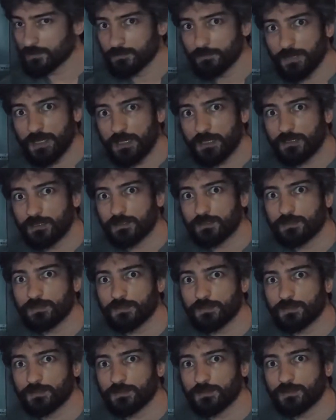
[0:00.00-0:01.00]
make
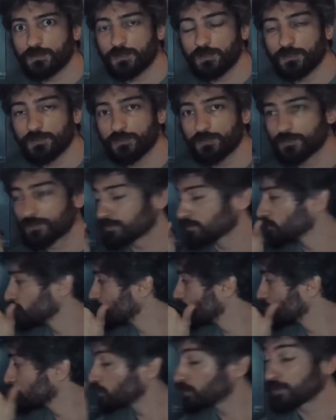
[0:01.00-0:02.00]
the color
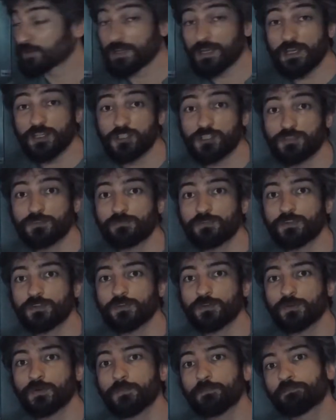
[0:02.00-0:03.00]
look creation
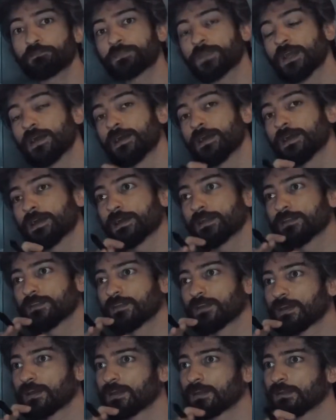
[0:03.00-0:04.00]
video, and
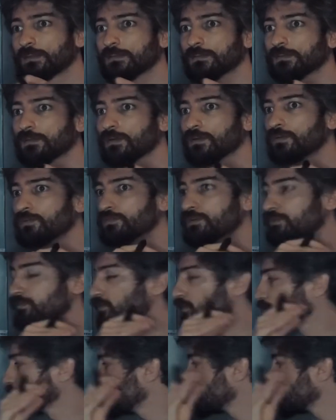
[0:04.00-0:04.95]
then we will